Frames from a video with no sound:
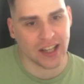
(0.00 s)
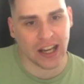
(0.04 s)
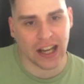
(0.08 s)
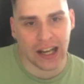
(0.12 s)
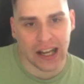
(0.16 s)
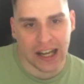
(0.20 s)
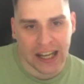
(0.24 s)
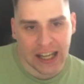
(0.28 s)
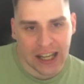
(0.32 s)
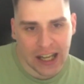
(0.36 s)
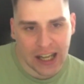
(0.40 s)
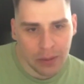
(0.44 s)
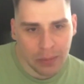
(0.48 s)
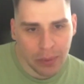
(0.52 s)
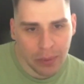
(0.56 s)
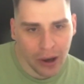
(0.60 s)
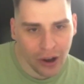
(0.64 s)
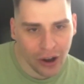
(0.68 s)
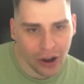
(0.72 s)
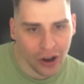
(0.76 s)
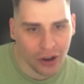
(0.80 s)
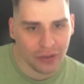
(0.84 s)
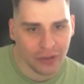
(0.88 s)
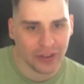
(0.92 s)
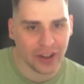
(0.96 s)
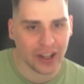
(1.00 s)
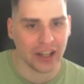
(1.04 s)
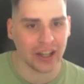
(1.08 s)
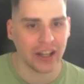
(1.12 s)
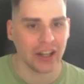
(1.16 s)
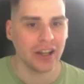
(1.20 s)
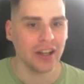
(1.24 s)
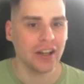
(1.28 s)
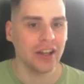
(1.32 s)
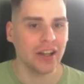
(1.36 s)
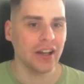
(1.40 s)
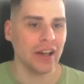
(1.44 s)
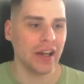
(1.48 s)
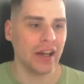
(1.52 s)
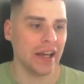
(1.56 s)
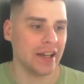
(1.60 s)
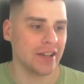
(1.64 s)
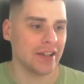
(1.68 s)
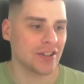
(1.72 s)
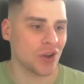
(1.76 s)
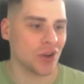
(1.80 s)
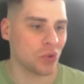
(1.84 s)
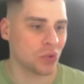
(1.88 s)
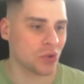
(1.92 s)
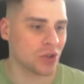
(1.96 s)
cleaning part of it
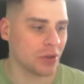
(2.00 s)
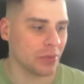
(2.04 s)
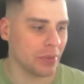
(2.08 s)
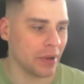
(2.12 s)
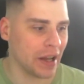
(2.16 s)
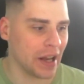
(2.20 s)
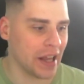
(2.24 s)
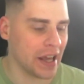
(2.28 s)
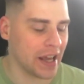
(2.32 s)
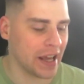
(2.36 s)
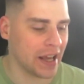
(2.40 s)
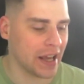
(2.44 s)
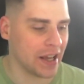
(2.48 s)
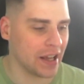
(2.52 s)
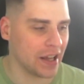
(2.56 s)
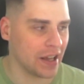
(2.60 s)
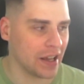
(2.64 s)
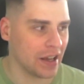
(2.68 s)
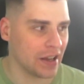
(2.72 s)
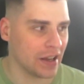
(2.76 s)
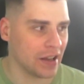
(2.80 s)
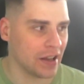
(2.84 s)
is ultimately